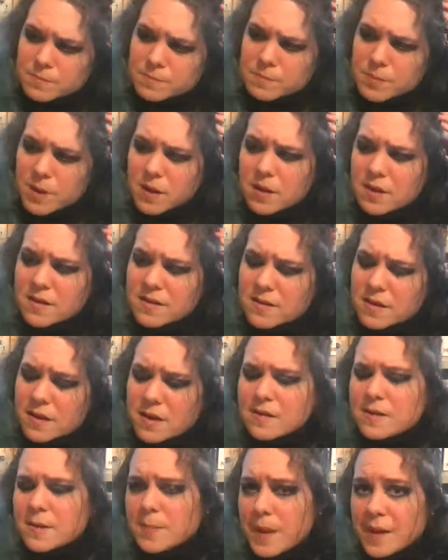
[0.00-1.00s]

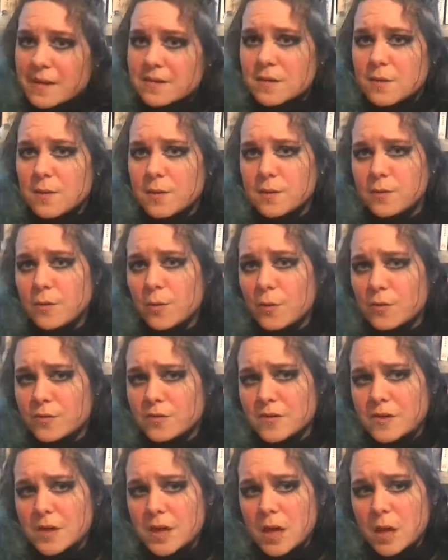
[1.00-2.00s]
independent thought,
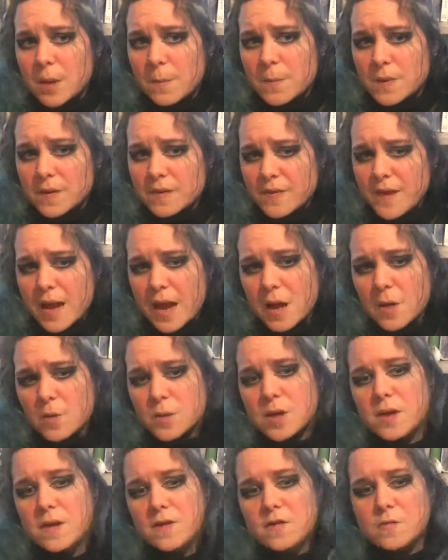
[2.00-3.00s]
but now
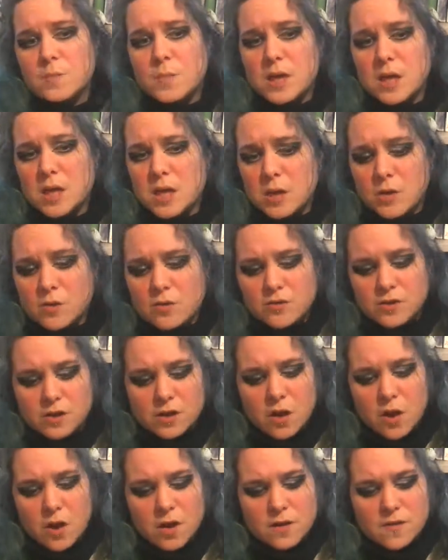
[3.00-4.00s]
he is being
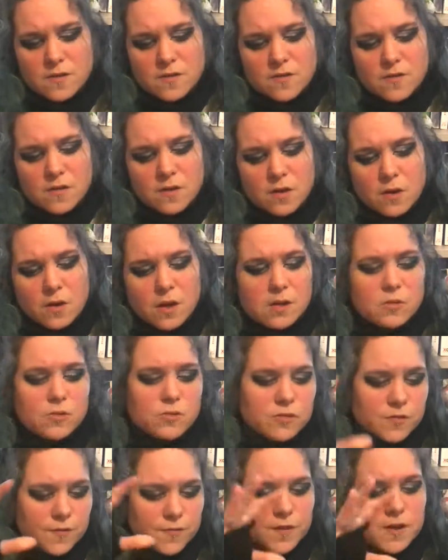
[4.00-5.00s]
utilized in order
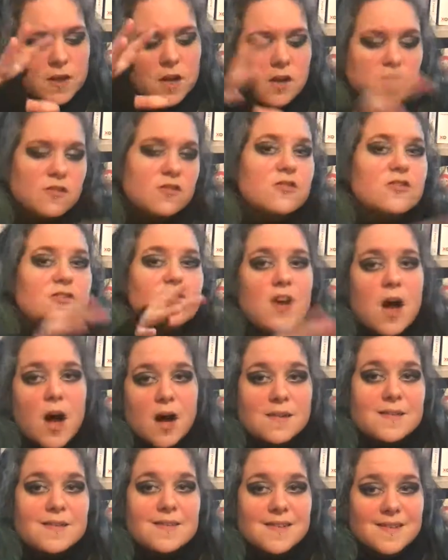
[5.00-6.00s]
for London to
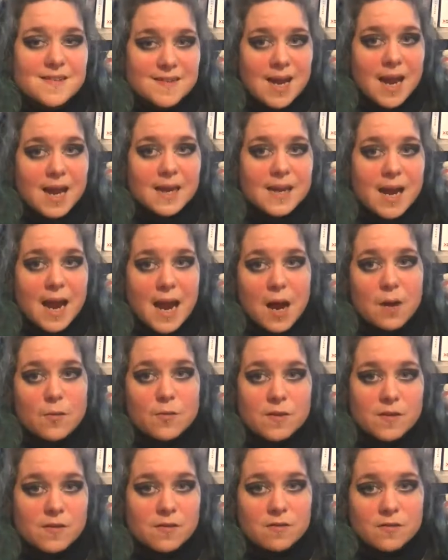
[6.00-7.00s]
understand how
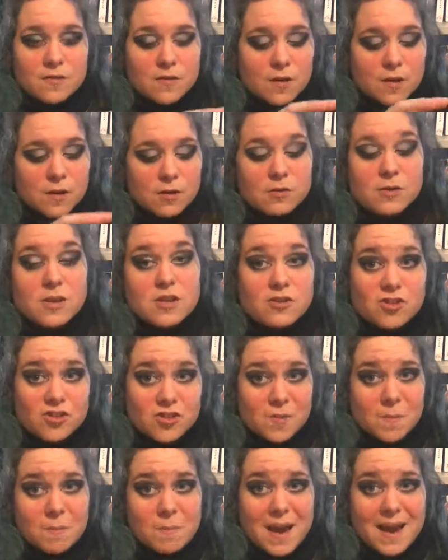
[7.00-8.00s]
these creatures are
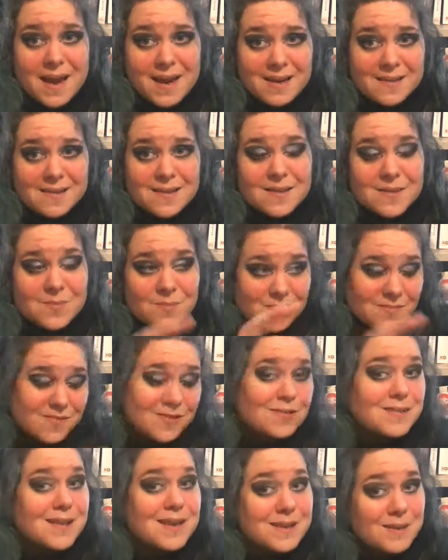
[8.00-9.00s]
made so
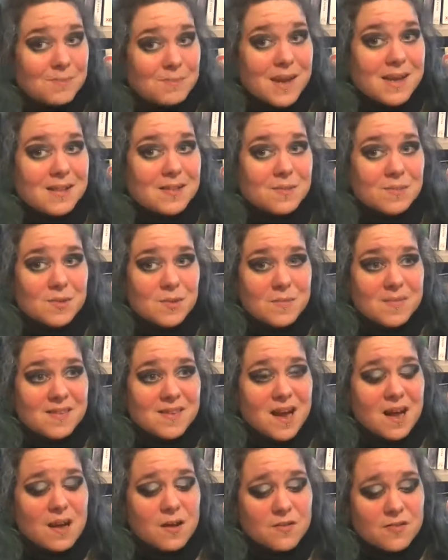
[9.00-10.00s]
they can make them
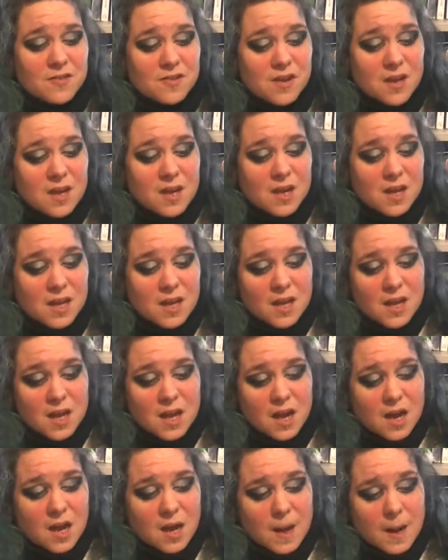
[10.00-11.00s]
themselves.
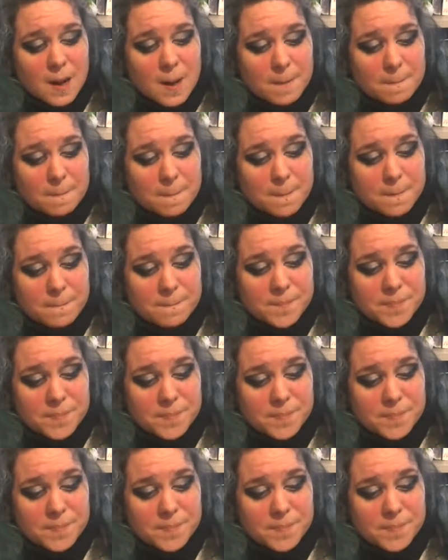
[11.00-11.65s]
But